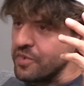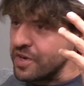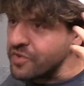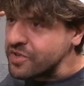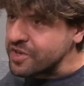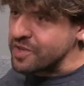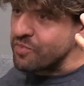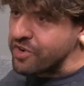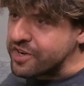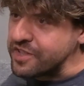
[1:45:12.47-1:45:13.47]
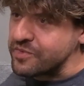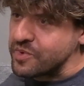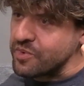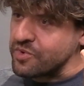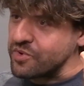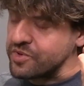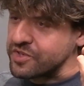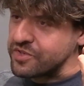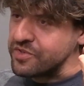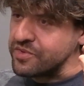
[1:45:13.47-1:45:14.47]
But everything in the brain that we were
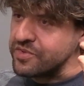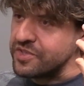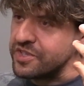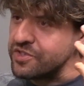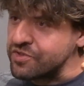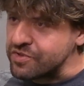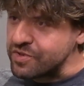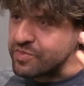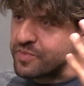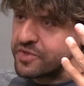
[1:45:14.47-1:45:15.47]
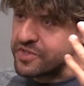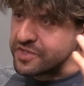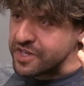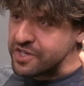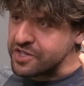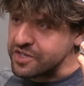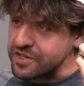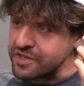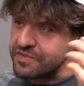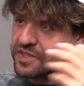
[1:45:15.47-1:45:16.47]
recording too, the internal
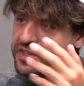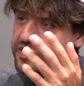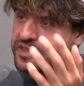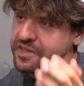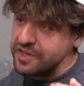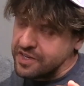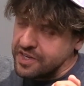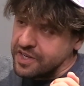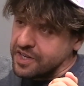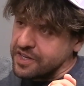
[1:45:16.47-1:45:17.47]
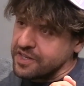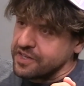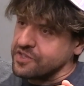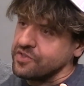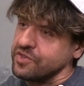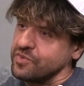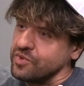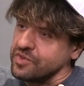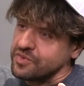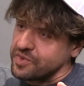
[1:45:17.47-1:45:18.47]
representation of this external
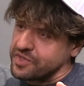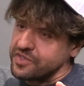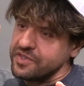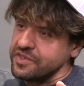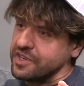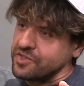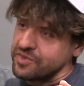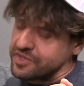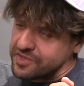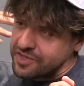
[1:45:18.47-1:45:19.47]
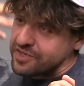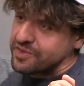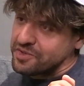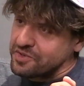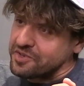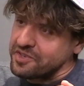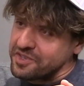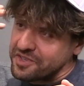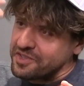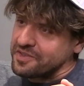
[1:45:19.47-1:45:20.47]
world was naturalistic too. It looked
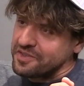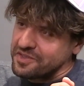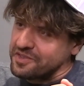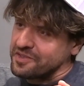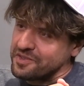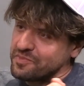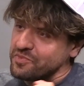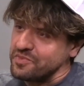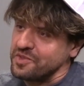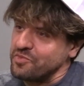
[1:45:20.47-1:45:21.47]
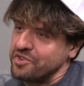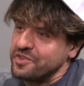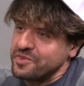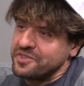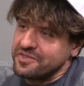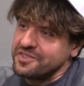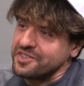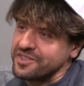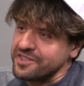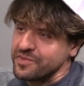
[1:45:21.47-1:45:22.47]
like the brain was
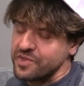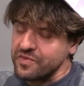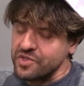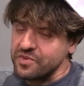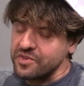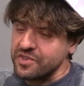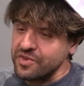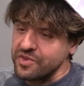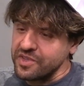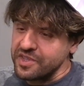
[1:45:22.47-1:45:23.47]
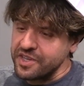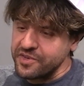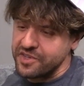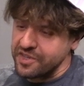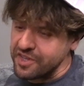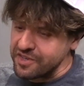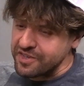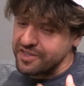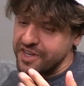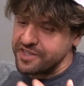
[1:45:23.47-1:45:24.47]
seeing something visual. So
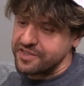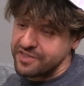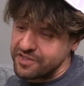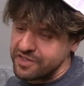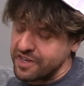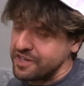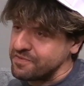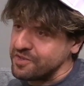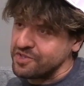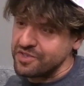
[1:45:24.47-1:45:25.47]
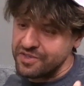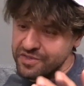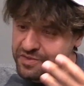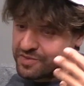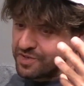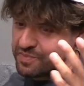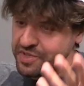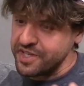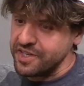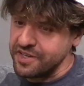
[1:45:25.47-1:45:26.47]
that's gain of function too,
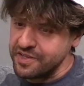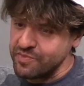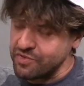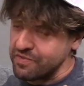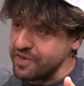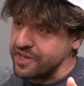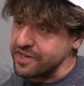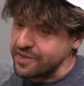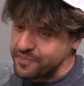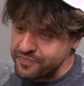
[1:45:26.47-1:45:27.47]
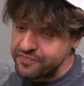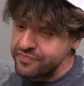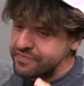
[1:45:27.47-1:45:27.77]
playing in, providing